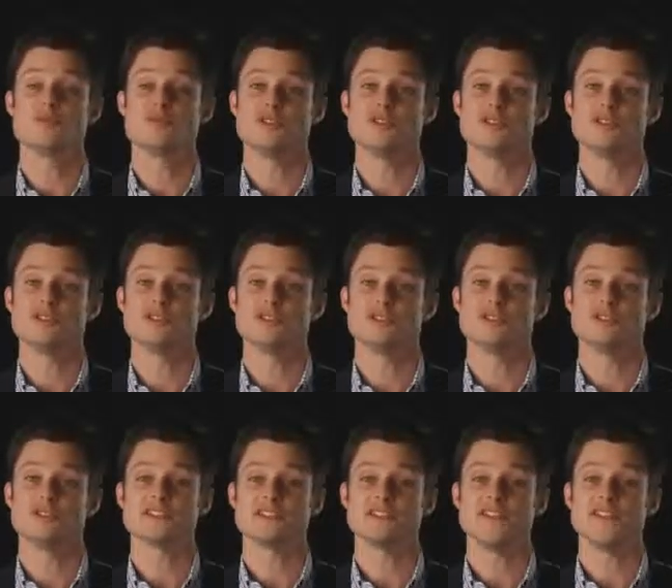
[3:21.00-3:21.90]
more of a
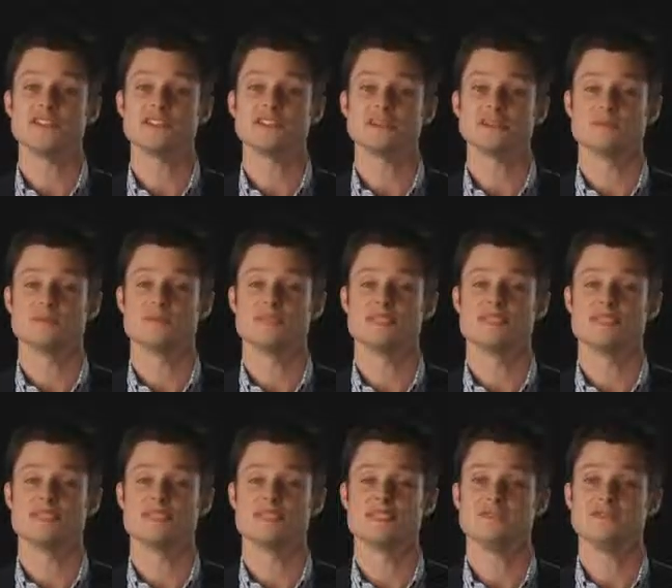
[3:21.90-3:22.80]
business outcomes
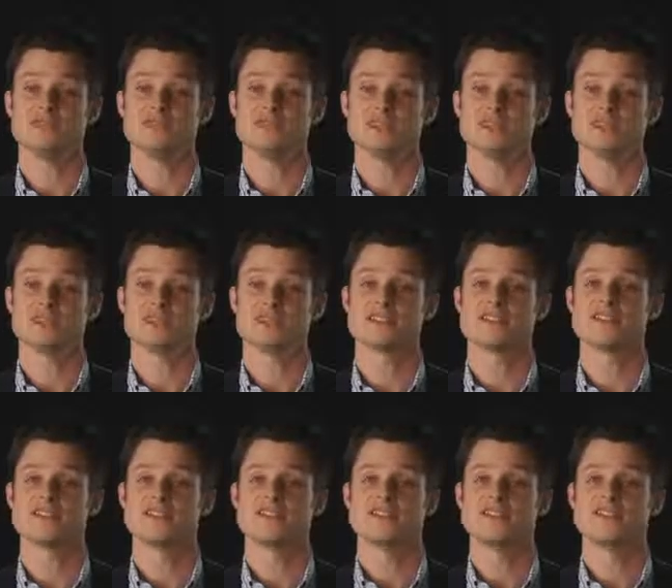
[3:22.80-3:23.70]
IT focus
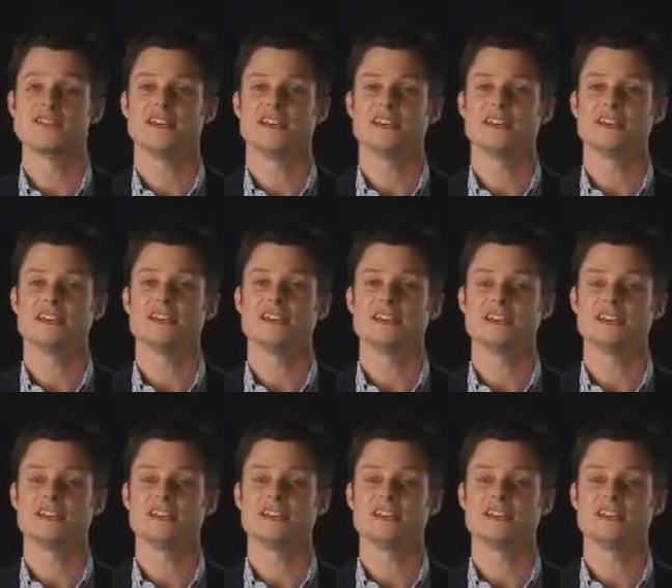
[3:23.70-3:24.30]
at